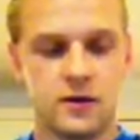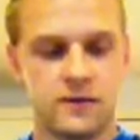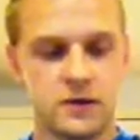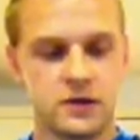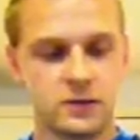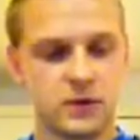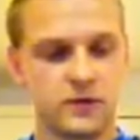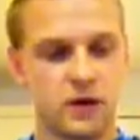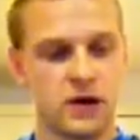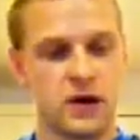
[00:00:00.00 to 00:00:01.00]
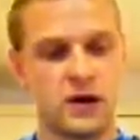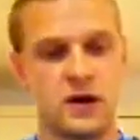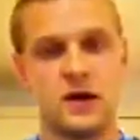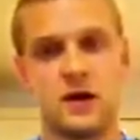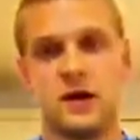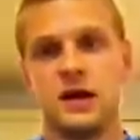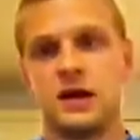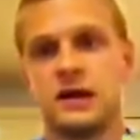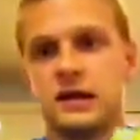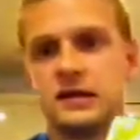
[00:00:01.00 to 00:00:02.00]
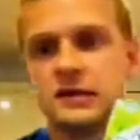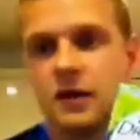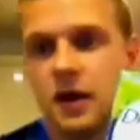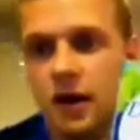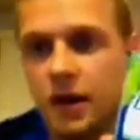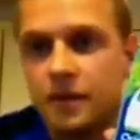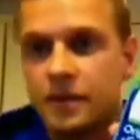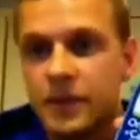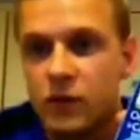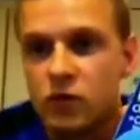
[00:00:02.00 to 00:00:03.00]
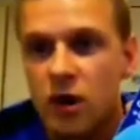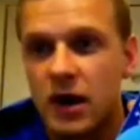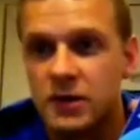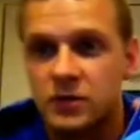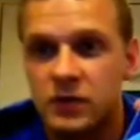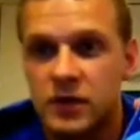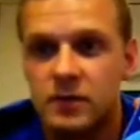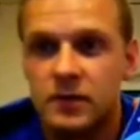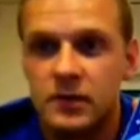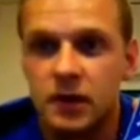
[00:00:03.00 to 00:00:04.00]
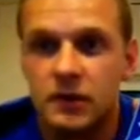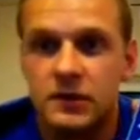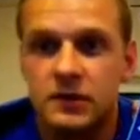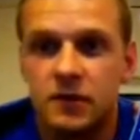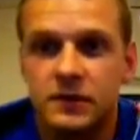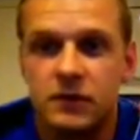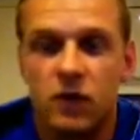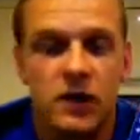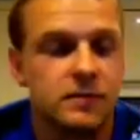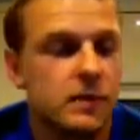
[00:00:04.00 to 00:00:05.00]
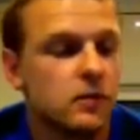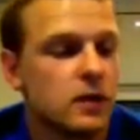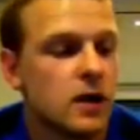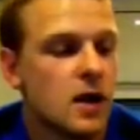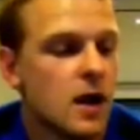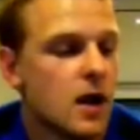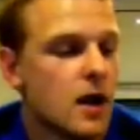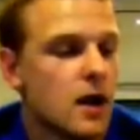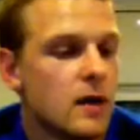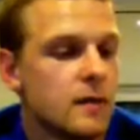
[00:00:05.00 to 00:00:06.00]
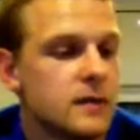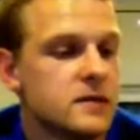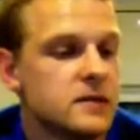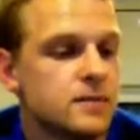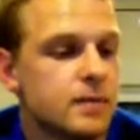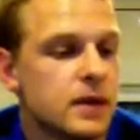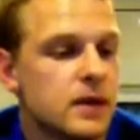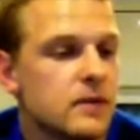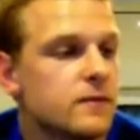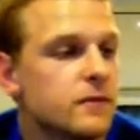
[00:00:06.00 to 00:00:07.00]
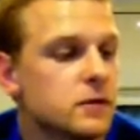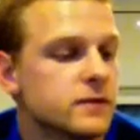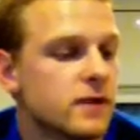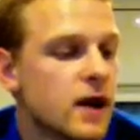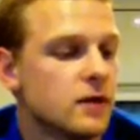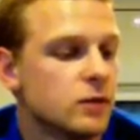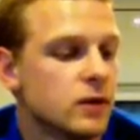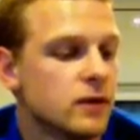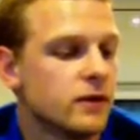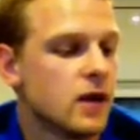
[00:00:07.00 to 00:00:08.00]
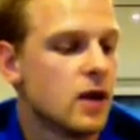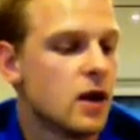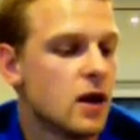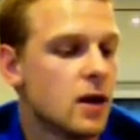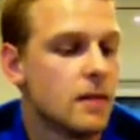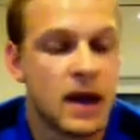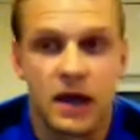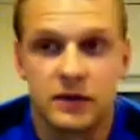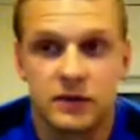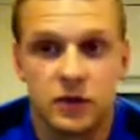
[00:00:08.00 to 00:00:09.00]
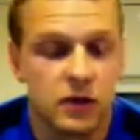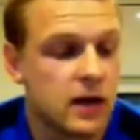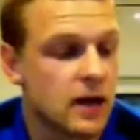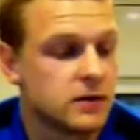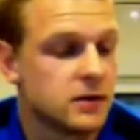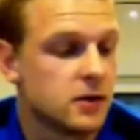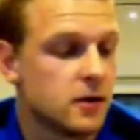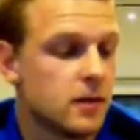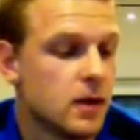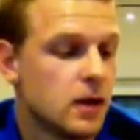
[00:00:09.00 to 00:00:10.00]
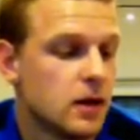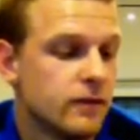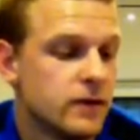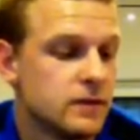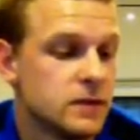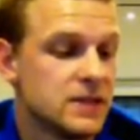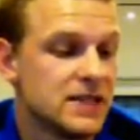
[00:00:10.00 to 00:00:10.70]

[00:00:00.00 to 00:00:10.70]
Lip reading: First one I've got here is rice dream. So this is obviously rice milk, and this has been fortified with extra calcium, vitamins